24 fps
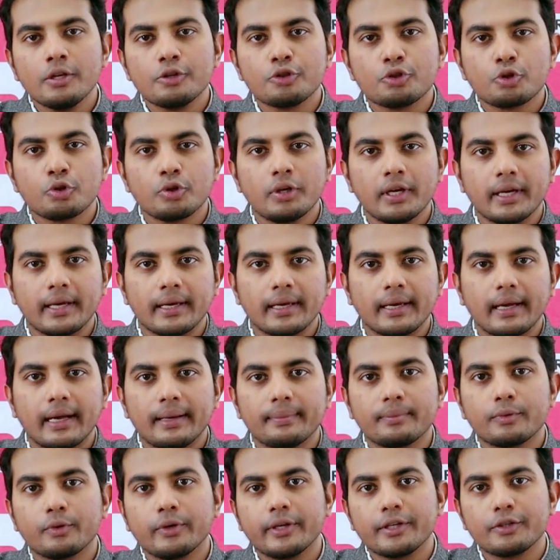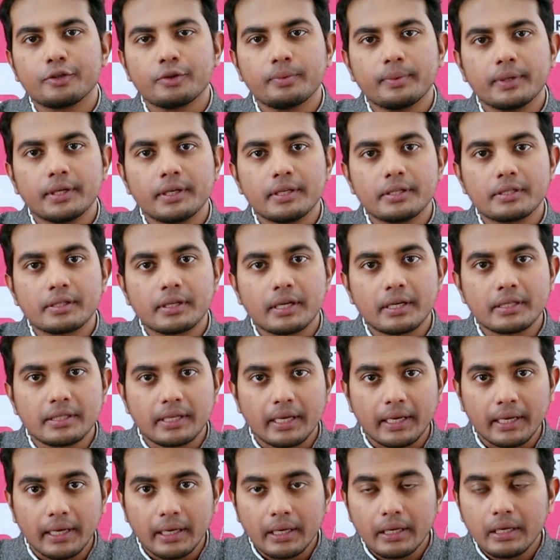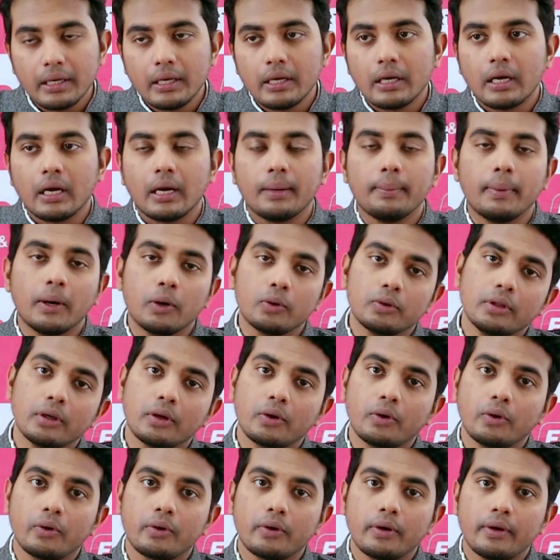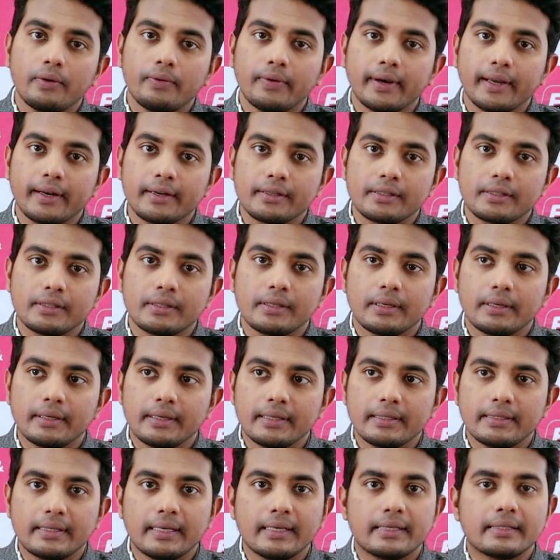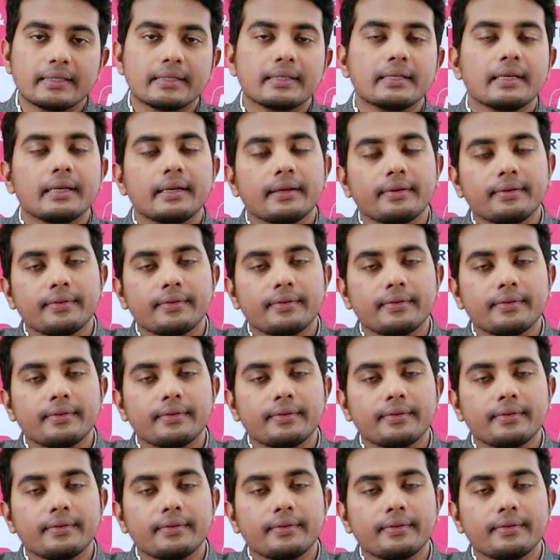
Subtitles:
Today I am going to be discussing about the coronavirus disease,